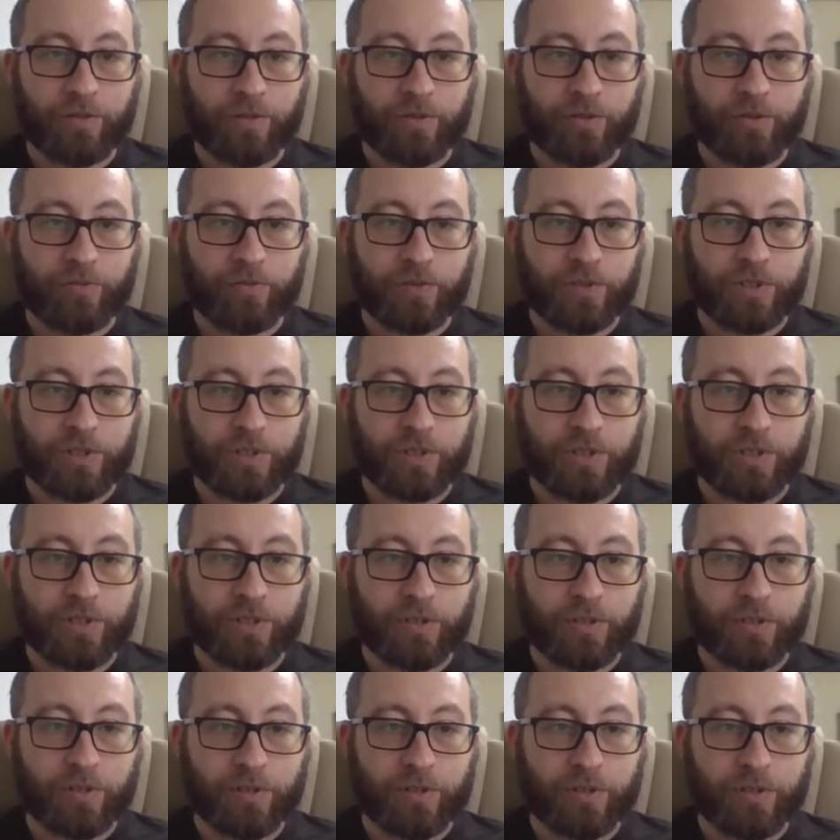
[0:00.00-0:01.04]

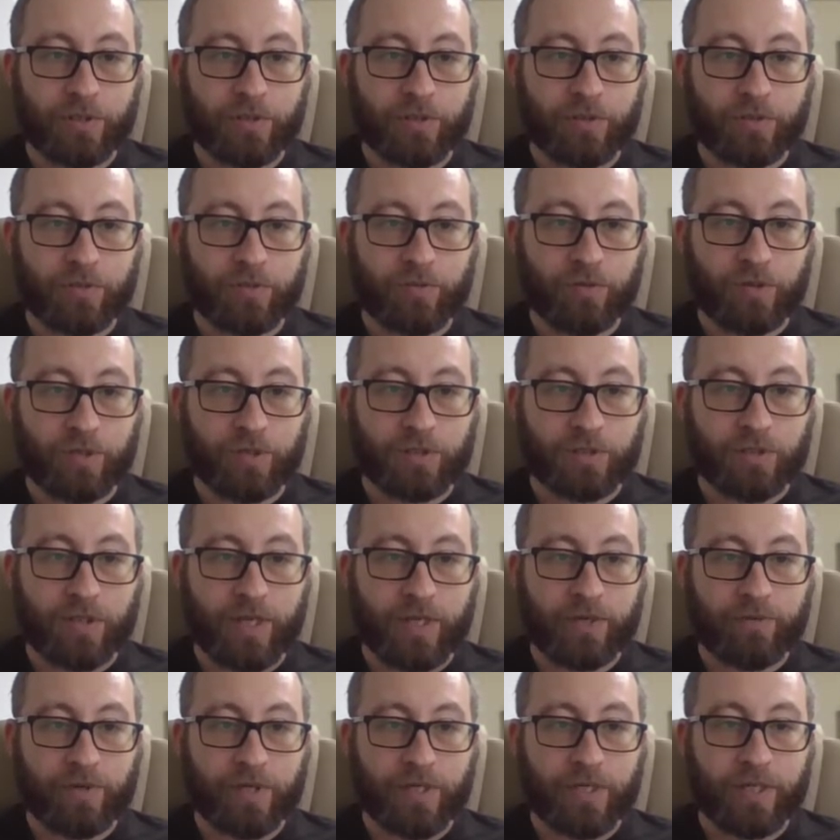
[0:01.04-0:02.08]
using this
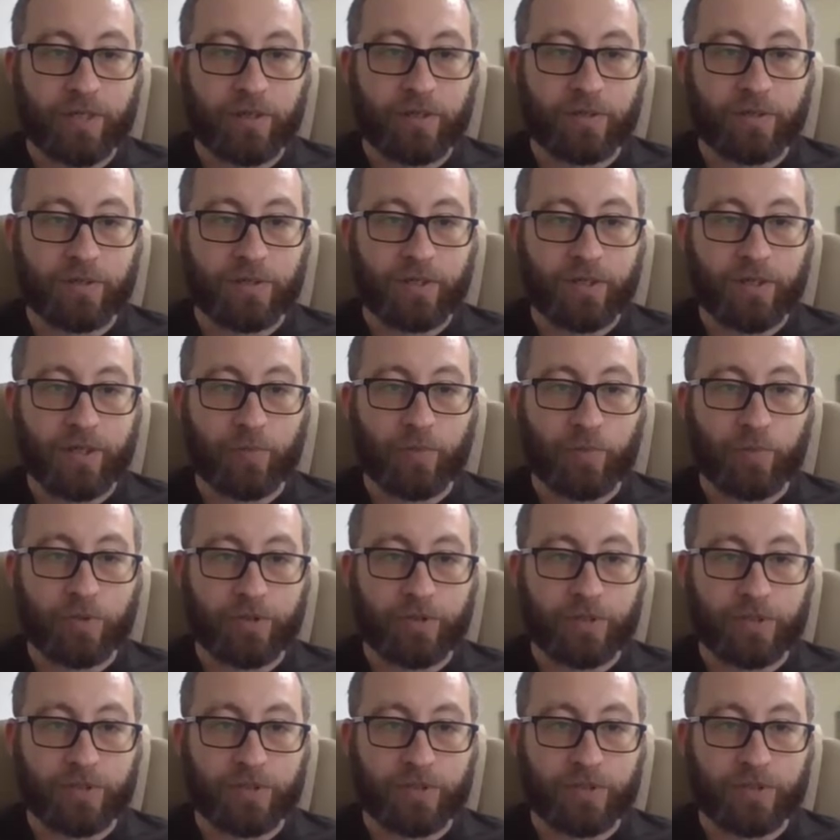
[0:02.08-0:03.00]
line right here is enabled,